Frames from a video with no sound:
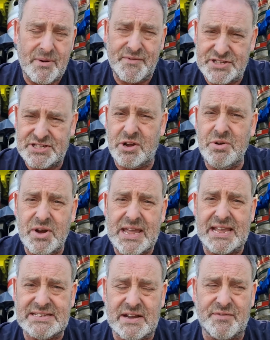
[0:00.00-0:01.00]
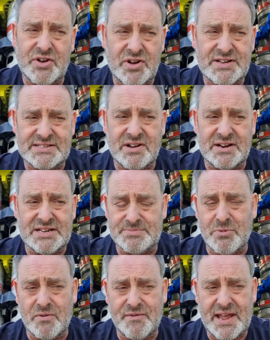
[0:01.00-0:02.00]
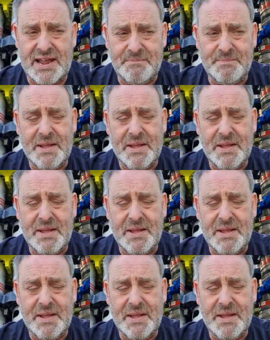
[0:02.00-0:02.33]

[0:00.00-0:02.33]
But for two, you'll get yourself a nice tidy small van,